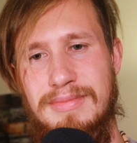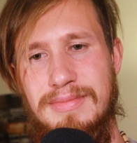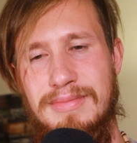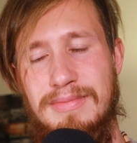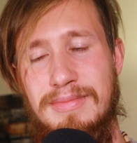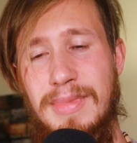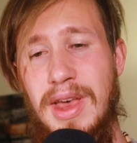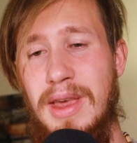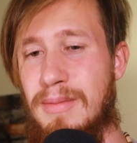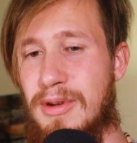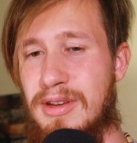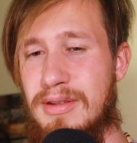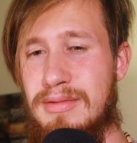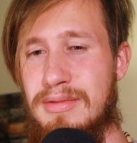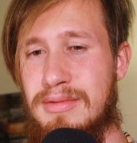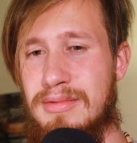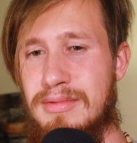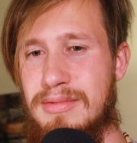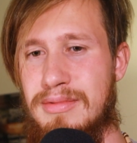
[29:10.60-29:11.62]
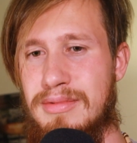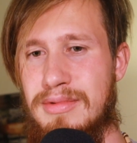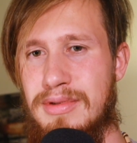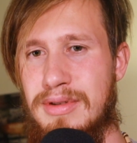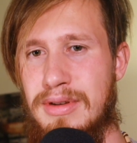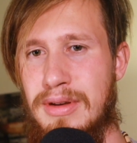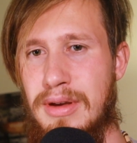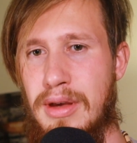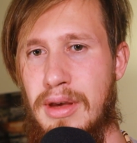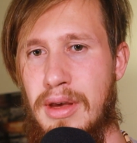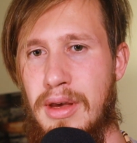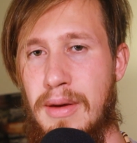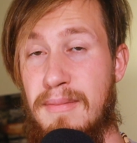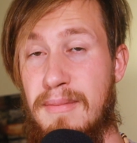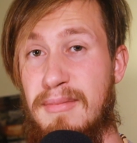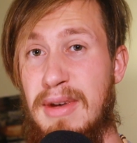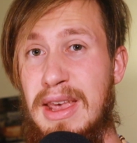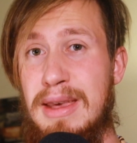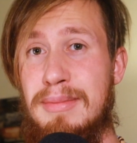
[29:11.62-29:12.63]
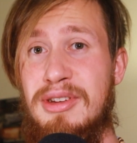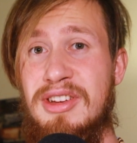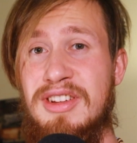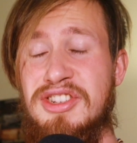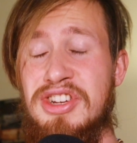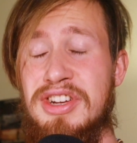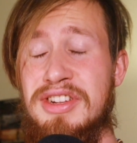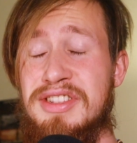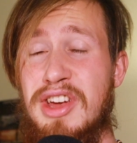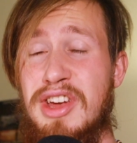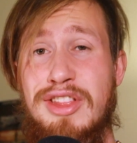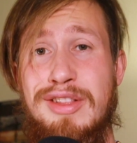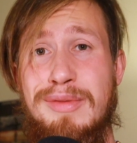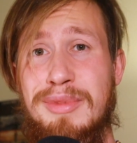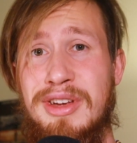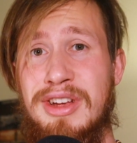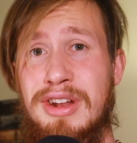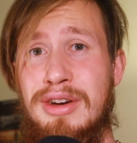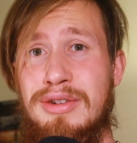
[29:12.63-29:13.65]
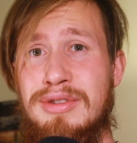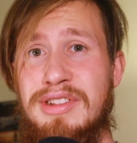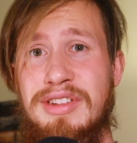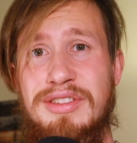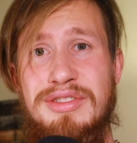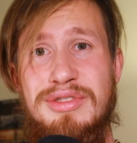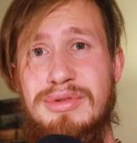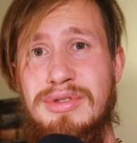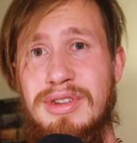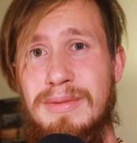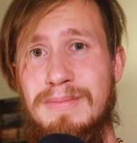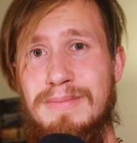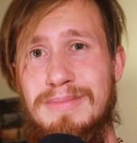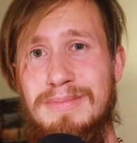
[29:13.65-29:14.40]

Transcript: Maybe. Maybe it just gets me closer to them.